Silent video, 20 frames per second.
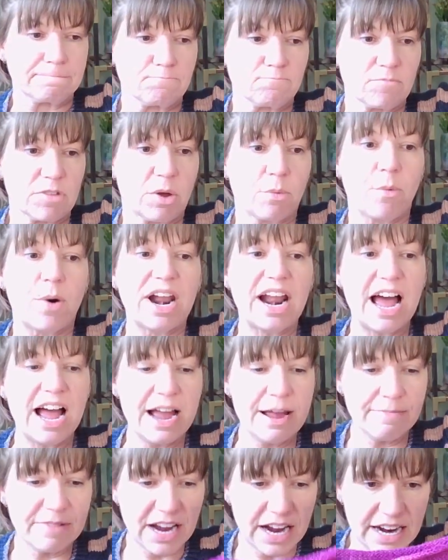what
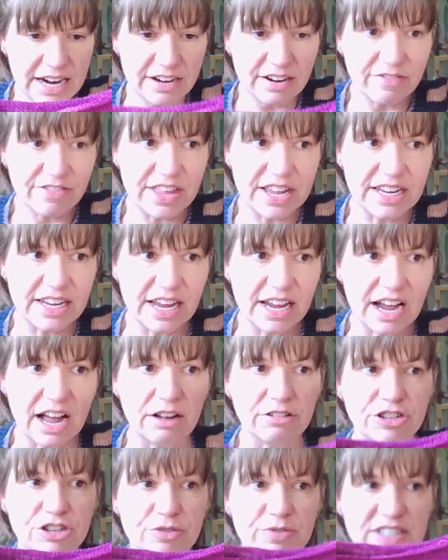I'm kind of thinking I'll
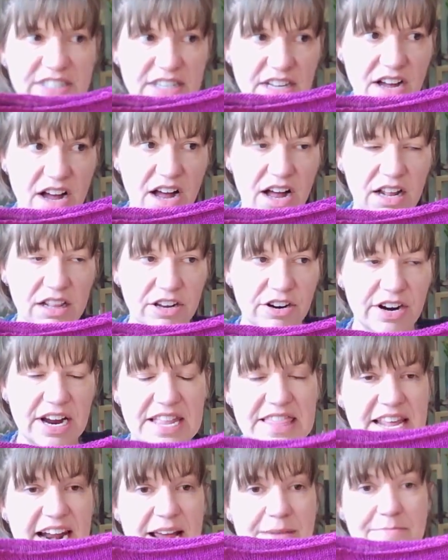do is the collar, and
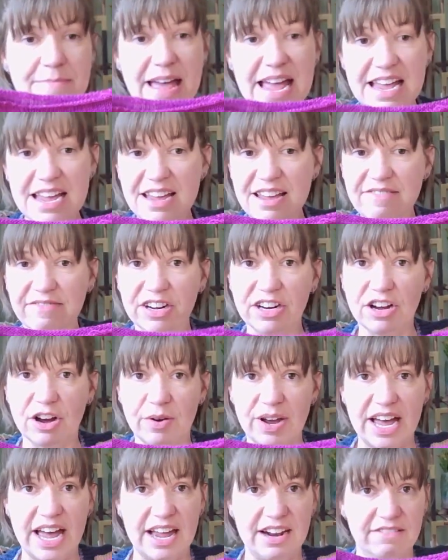then I may even go
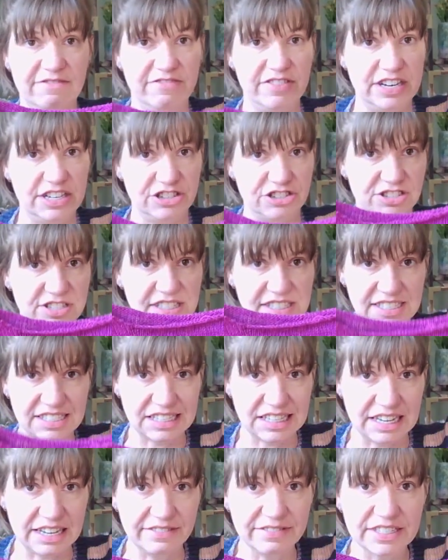ahead and finish the
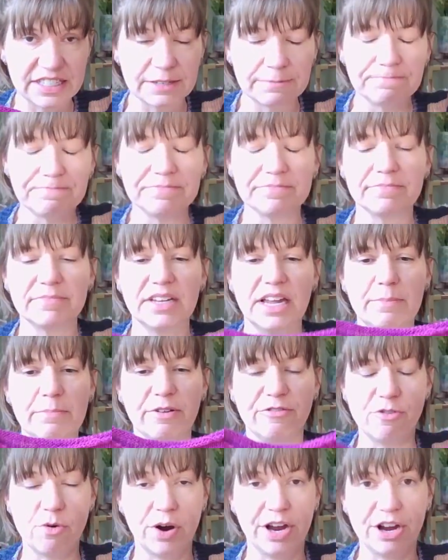sleeves
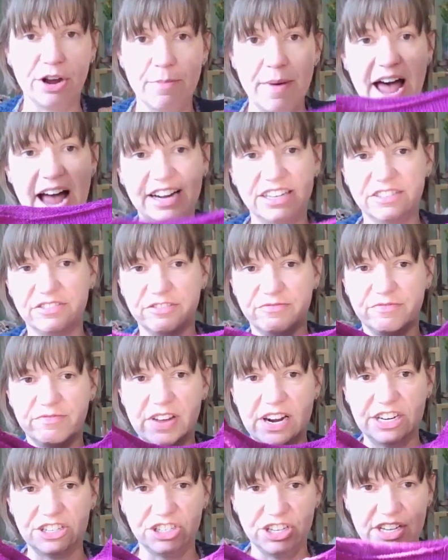before I go back to
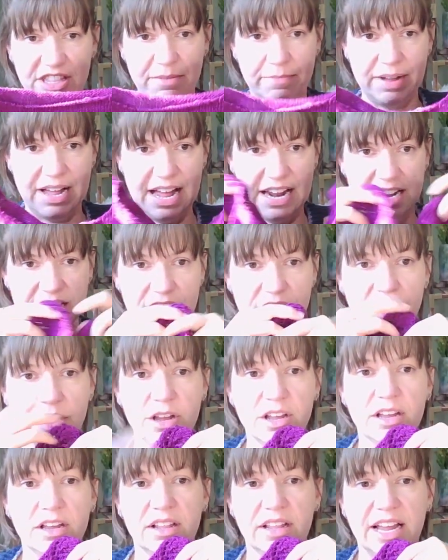finishing the body,
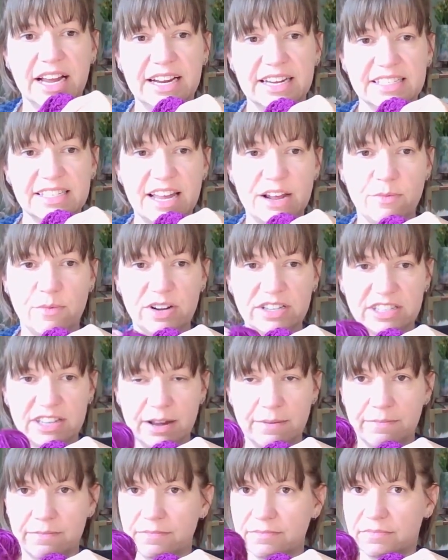like I said, once
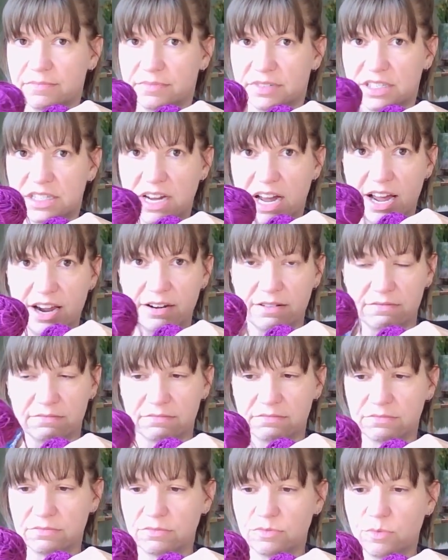I'm done
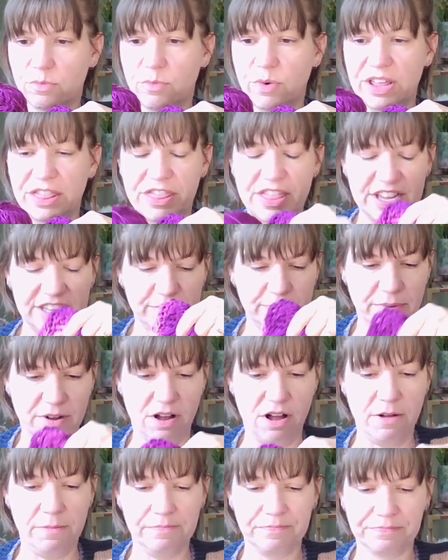with this
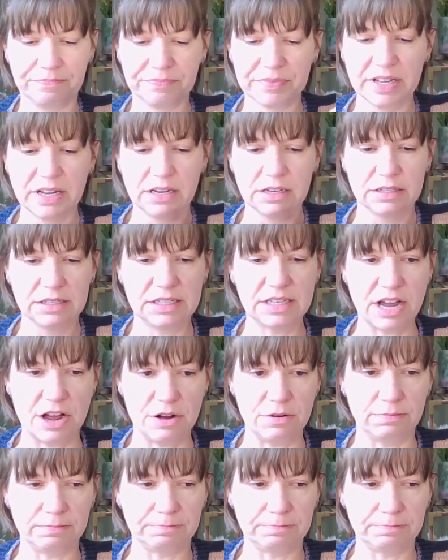ball. So